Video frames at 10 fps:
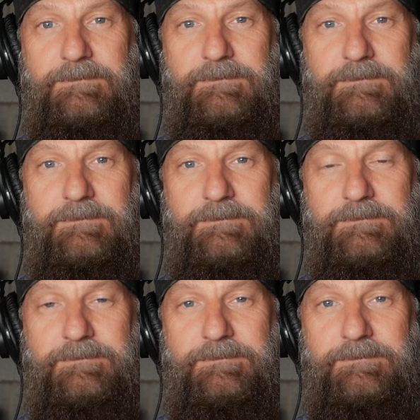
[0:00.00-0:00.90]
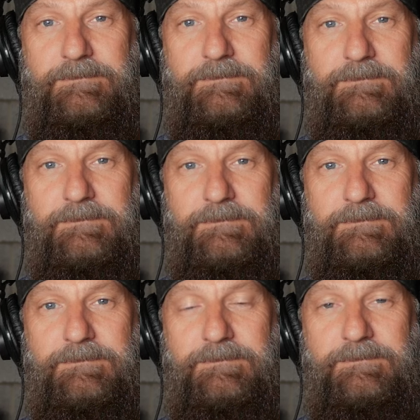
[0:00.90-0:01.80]

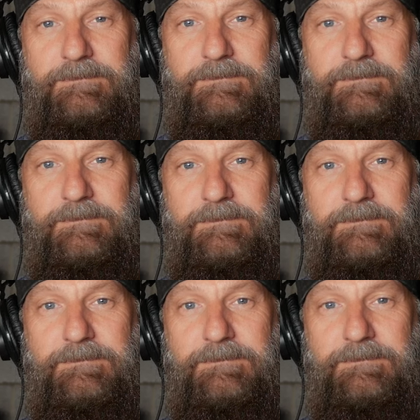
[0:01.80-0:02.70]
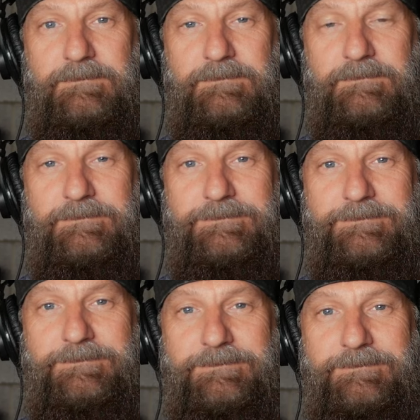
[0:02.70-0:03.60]

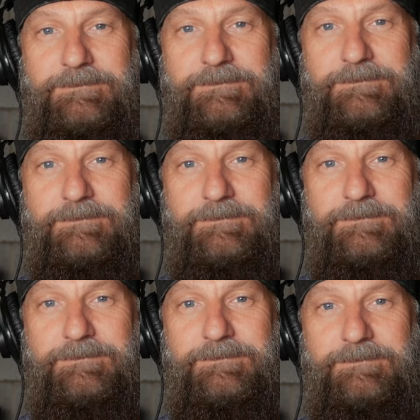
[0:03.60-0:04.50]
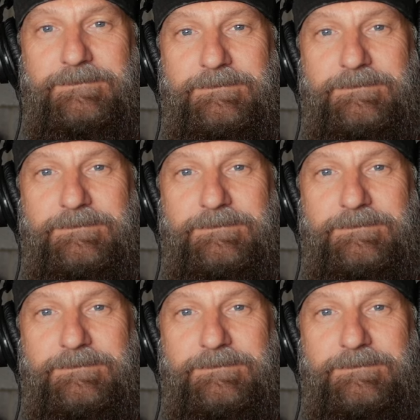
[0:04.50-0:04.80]
[no speech]